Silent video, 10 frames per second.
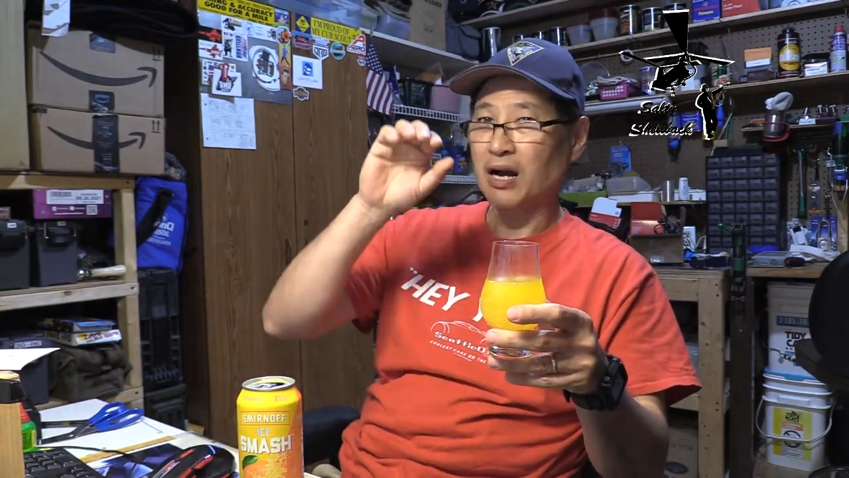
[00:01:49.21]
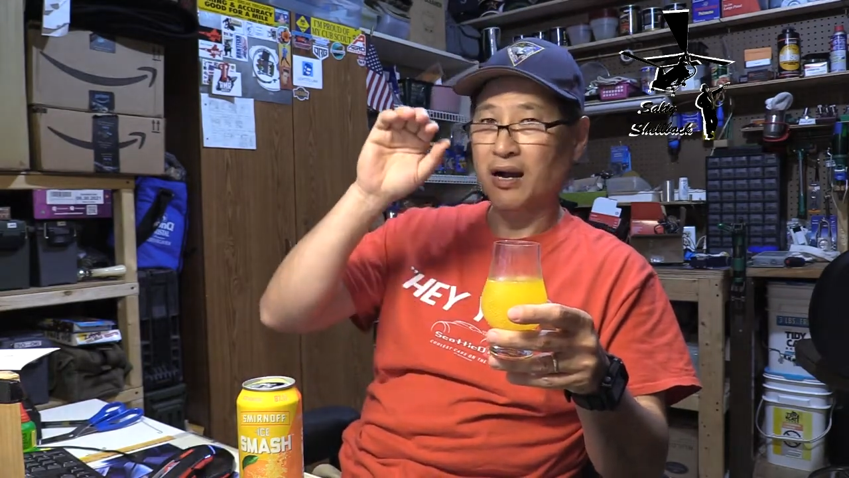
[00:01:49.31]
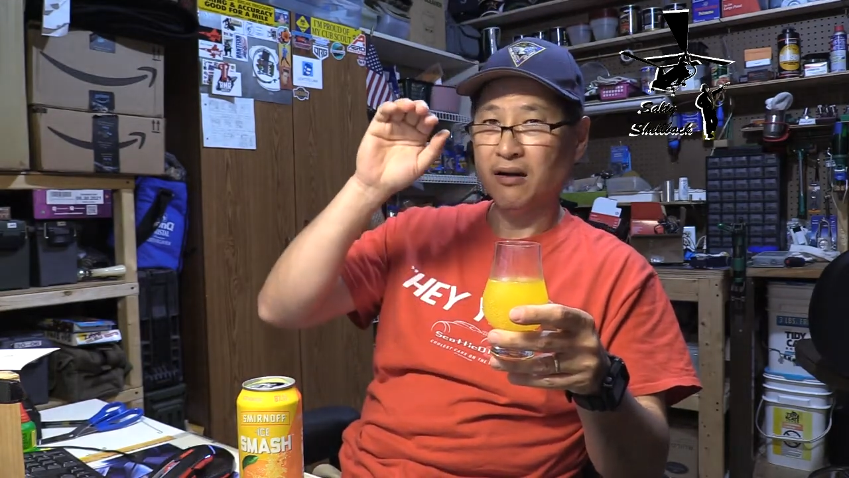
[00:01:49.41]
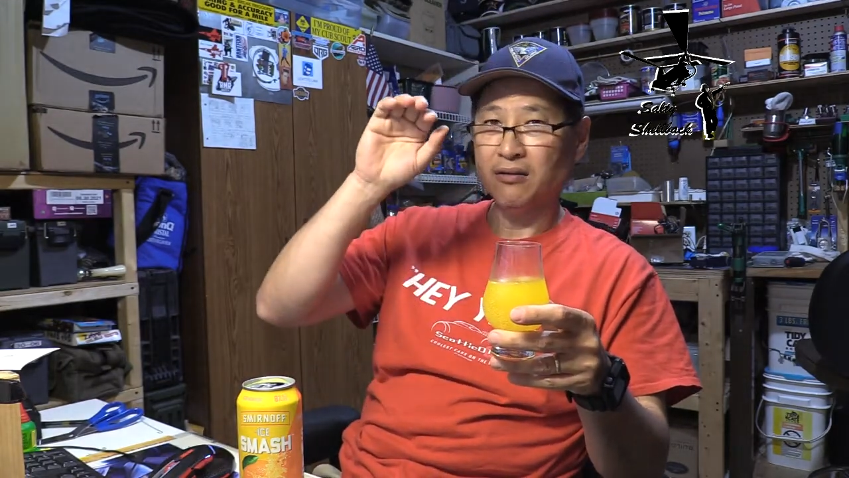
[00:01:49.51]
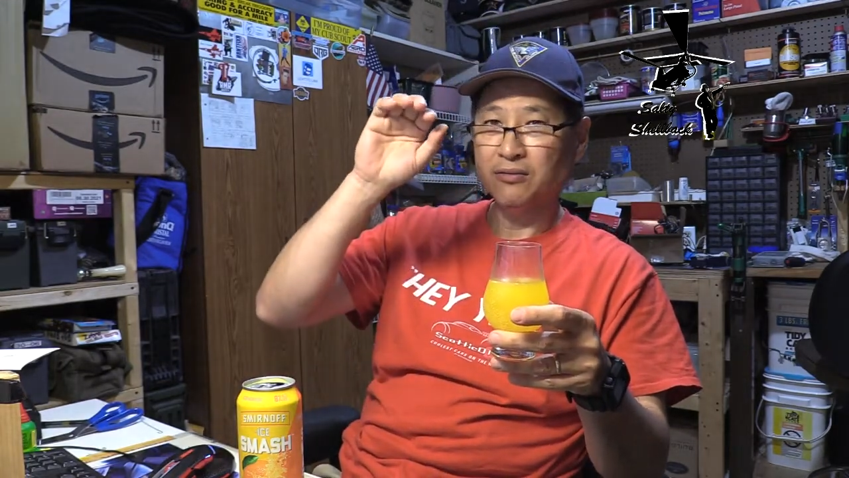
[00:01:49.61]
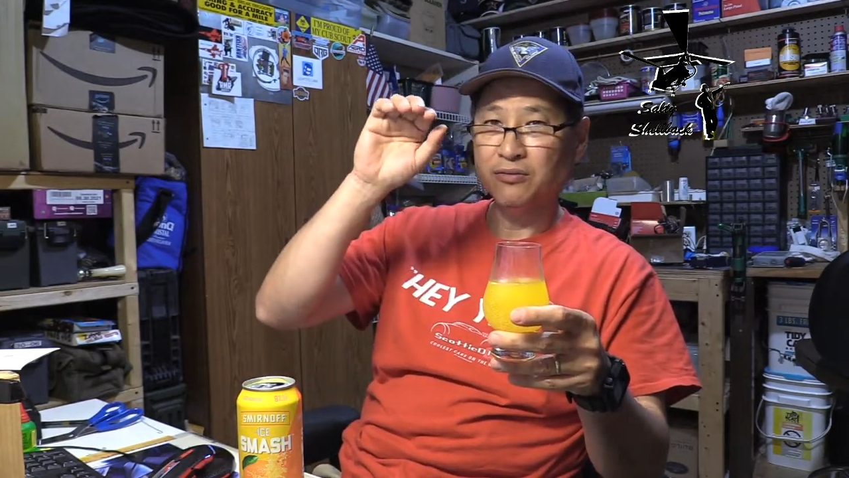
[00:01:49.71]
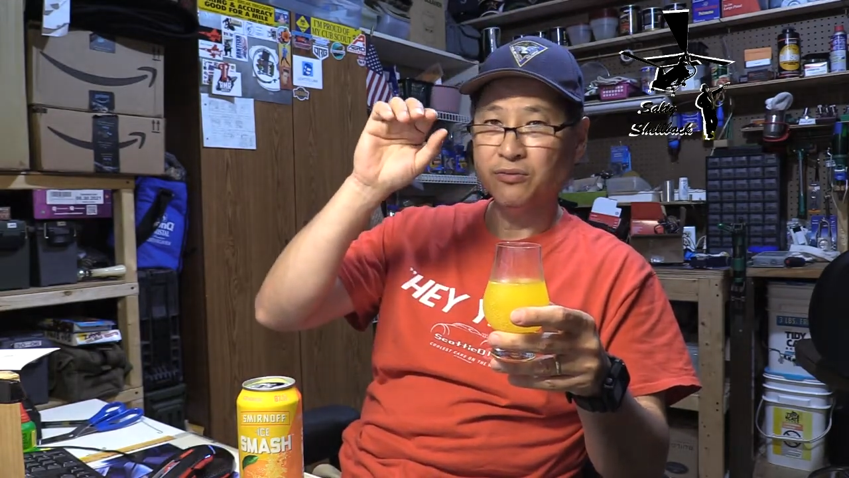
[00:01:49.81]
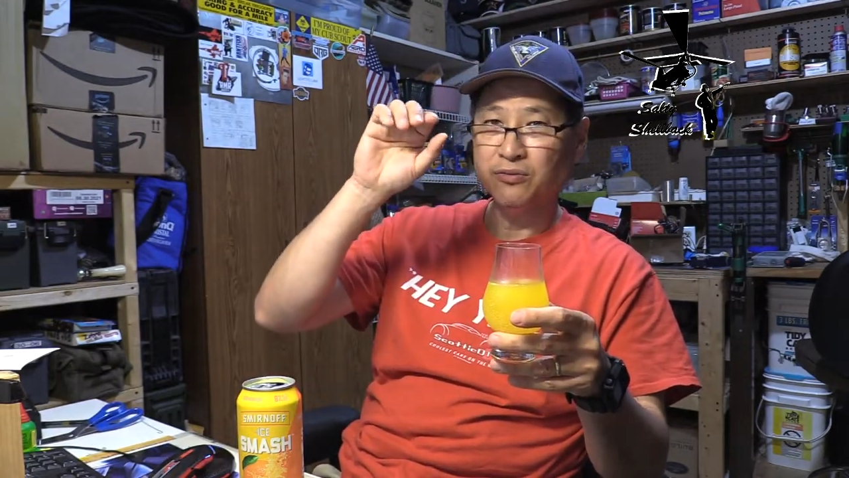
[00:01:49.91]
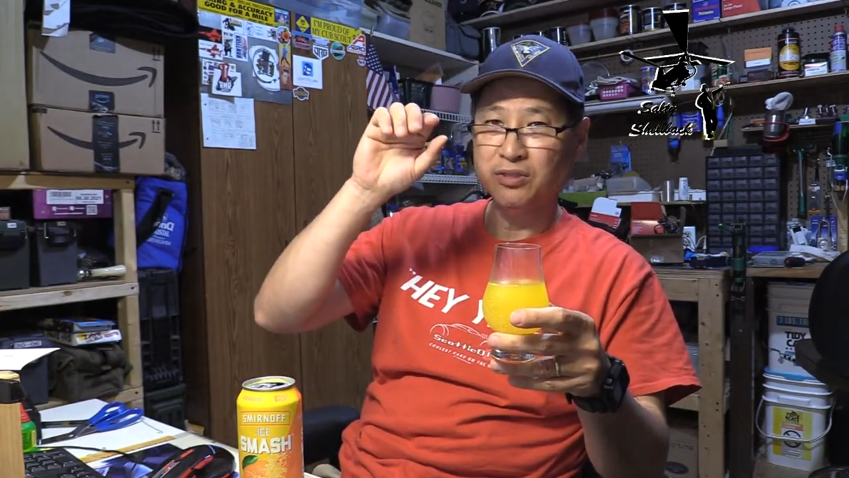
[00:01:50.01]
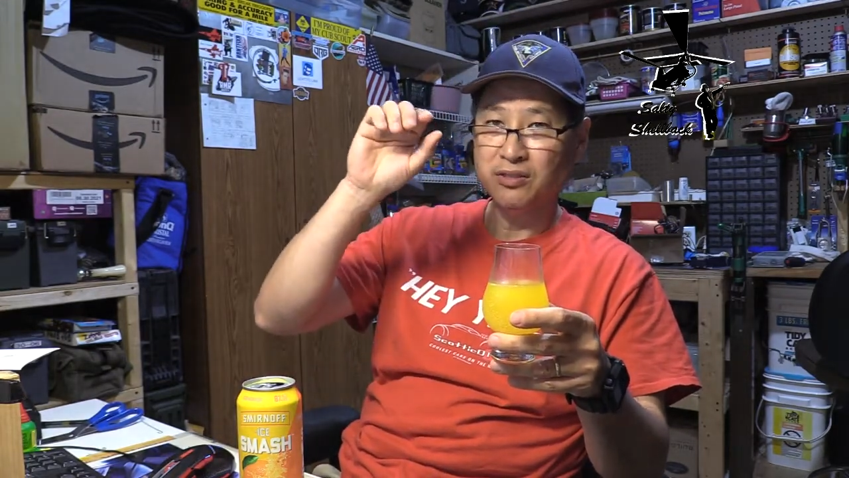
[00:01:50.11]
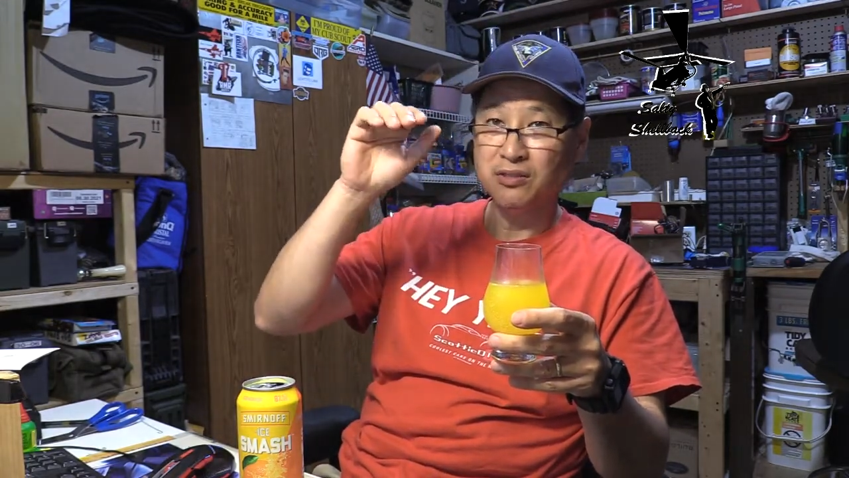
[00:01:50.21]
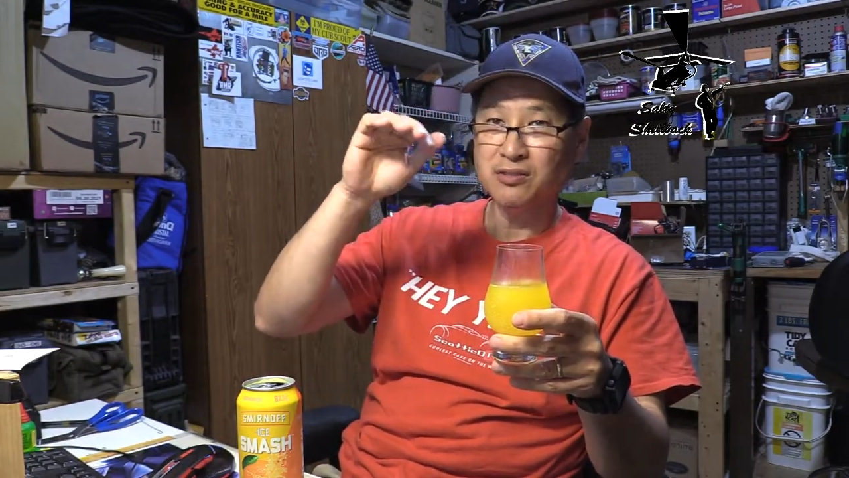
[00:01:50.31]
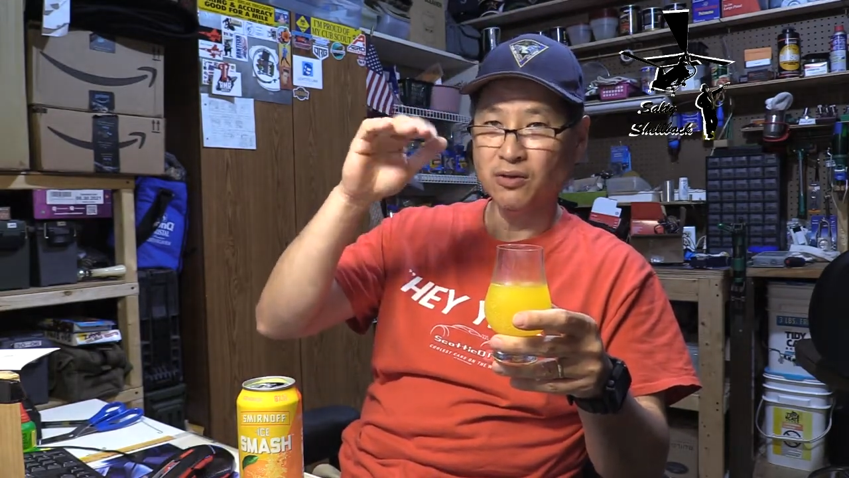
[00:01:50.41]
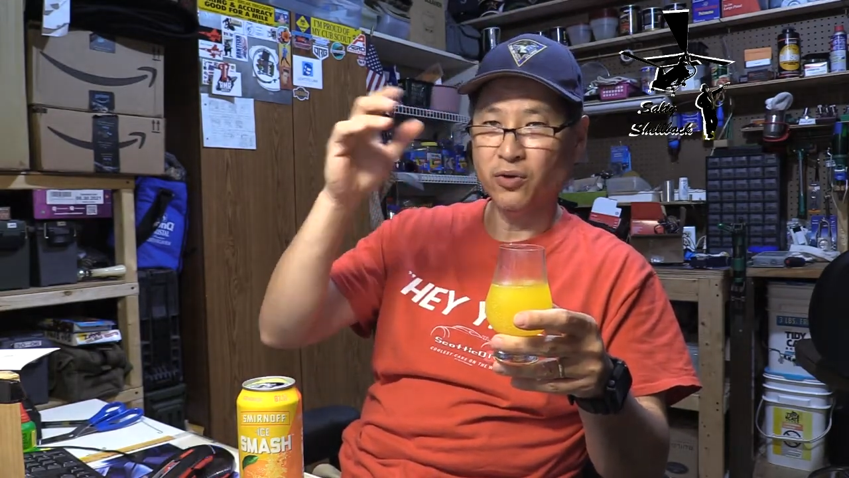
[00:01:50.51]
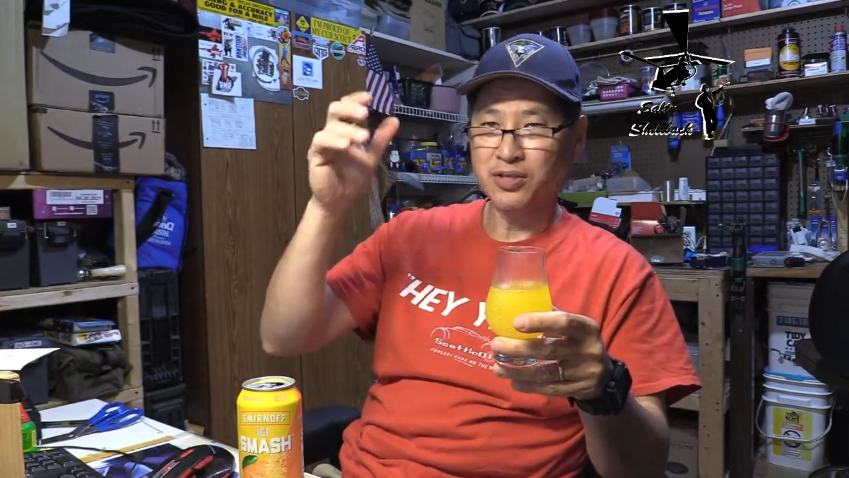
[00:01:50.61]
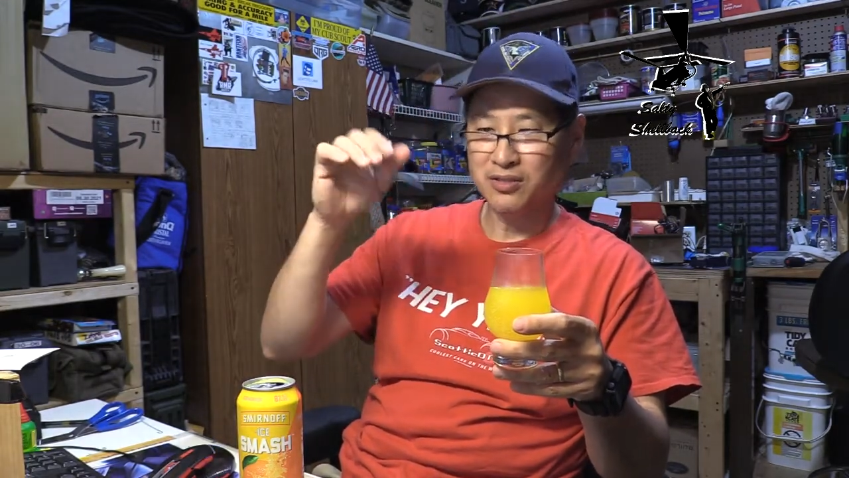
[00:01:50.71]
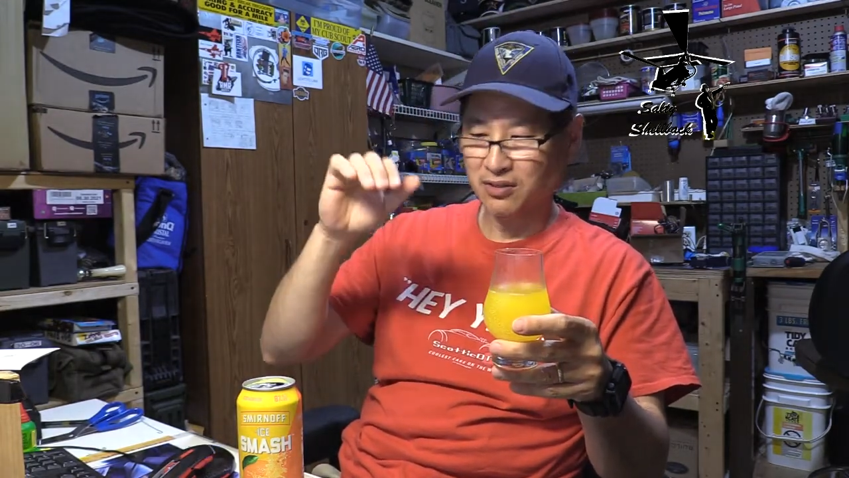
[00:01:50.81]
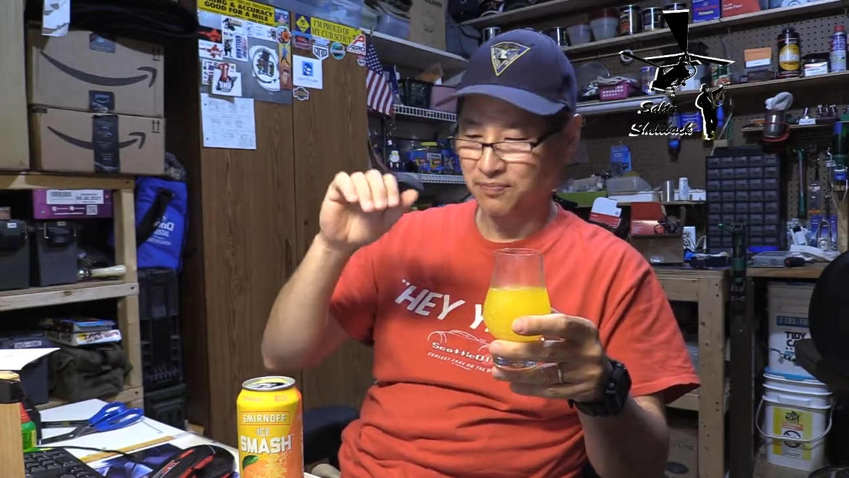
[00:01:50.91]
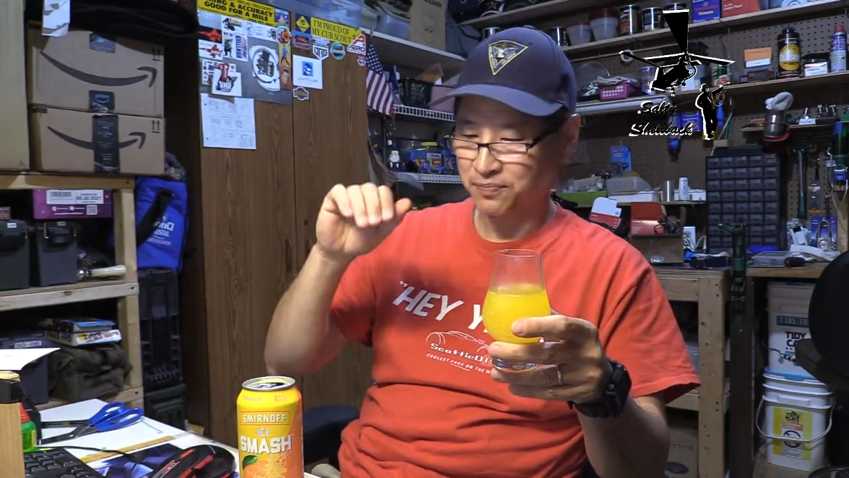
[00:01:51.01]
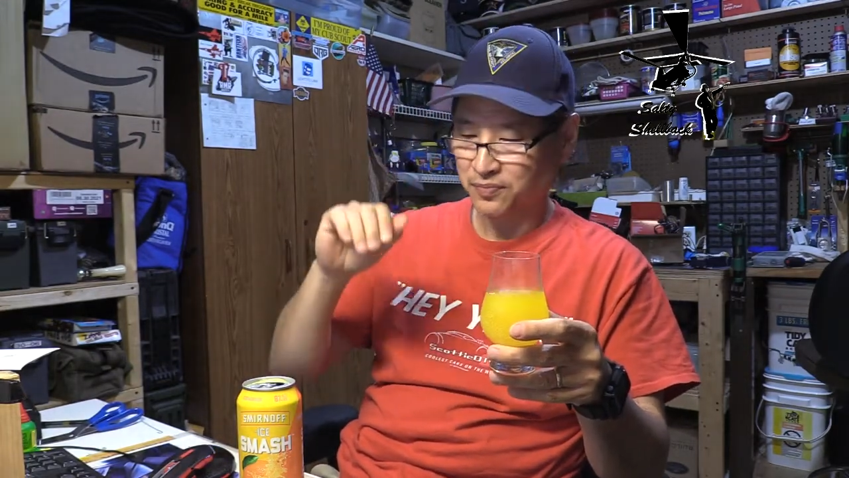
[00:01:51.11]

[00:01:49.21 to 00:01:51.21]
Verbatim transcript: aisle with the sodas,